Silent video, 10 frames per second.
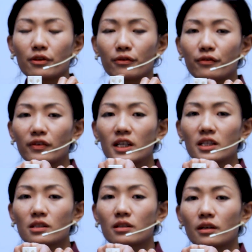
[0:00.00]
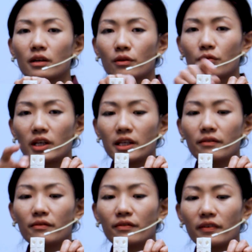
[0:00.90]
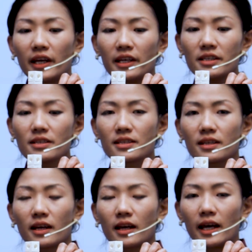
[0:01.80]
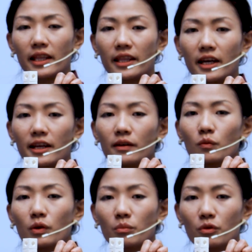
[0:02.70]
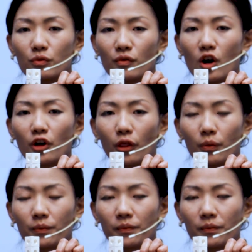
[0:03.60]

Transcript: the first green face, and then we move on.